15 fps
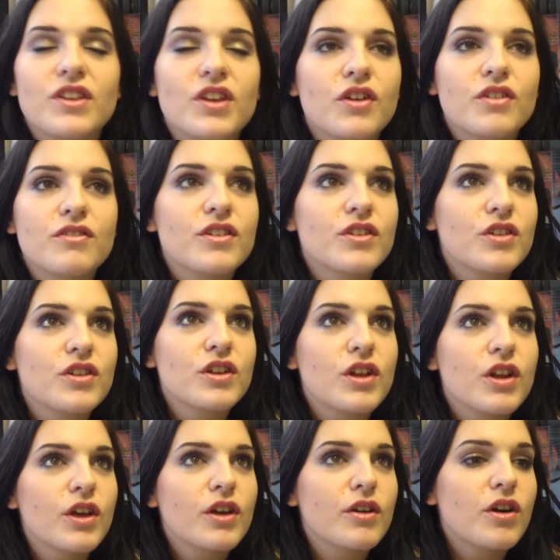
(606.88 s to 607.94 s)
No, not a
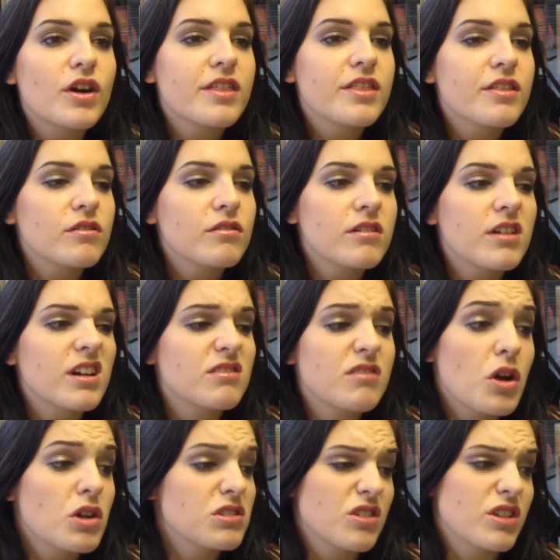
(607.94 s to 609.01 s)
clue. I thought...
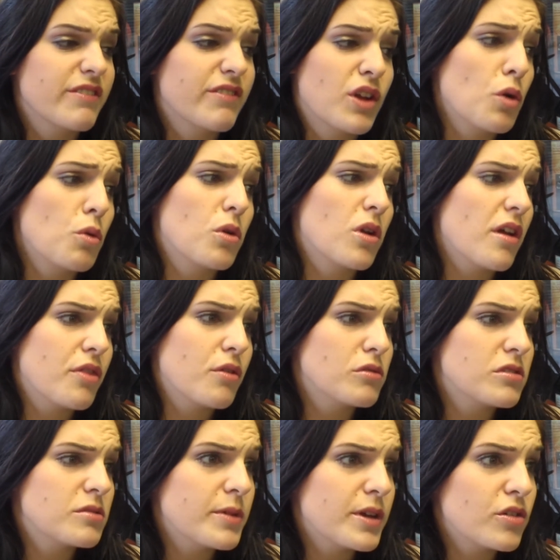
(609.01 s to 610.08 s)
I don't even know what I
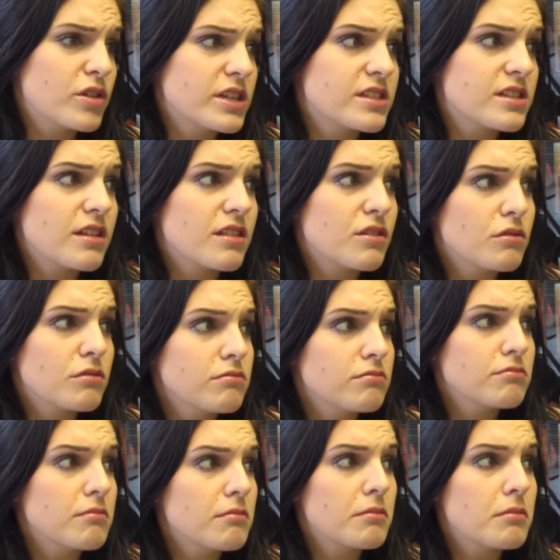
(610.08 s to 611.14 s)
thought, to be honest. I thought,
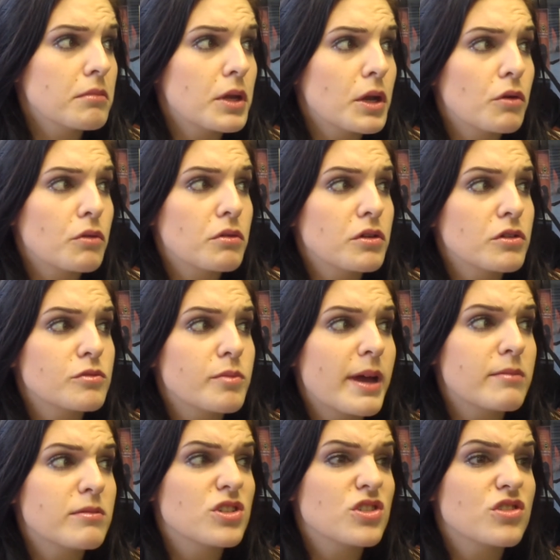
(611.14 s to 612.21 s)
you know,
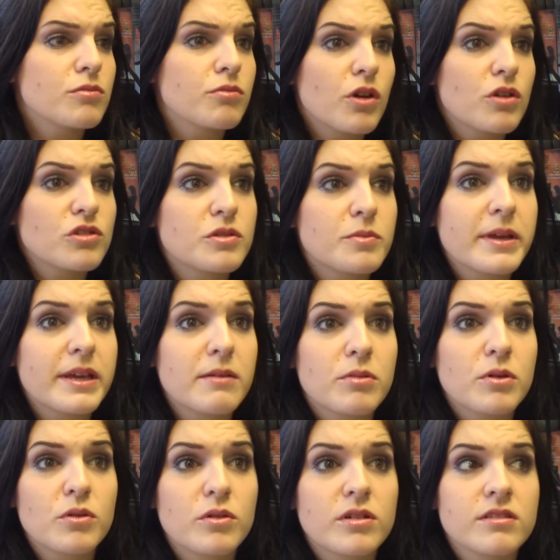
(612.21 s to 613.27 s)
newspapers just approached
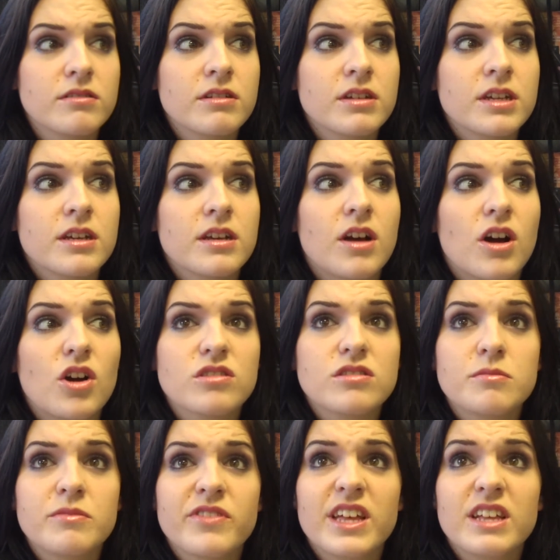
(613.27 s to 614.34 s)
people and asked
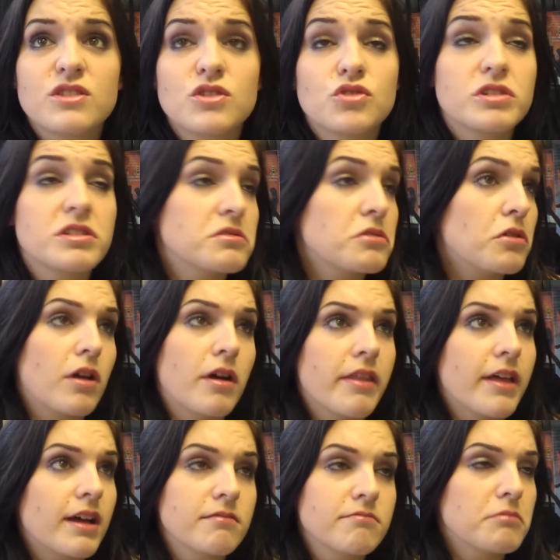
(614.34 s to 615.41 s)
them if they had stories. Not like
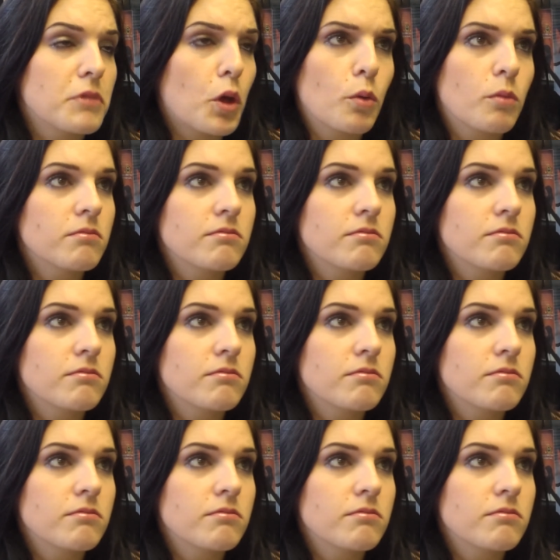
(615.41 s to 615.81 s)
that. No.